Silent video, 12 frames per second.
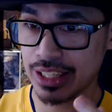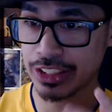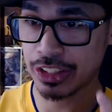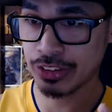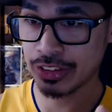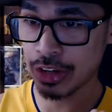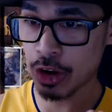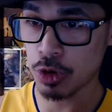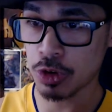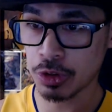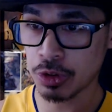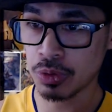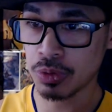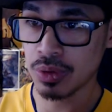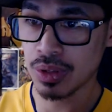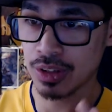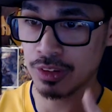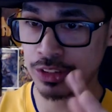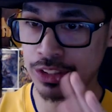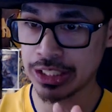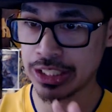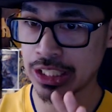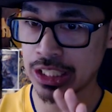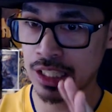know, the Goku,
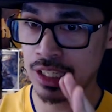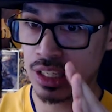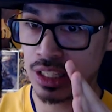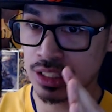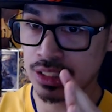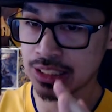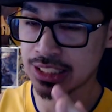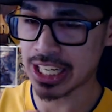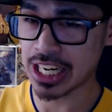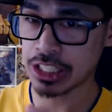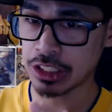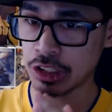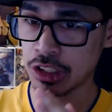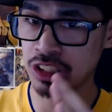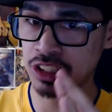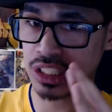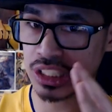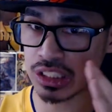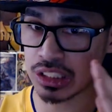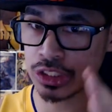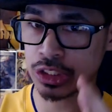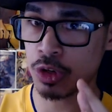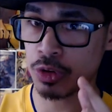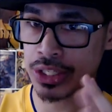Vegeta, standard
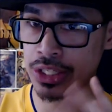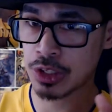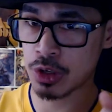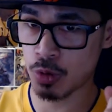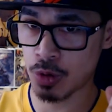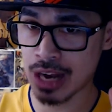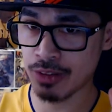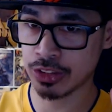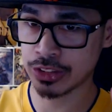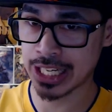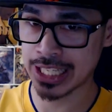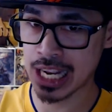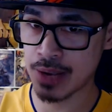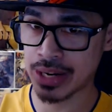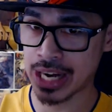shonen rifle dynamic.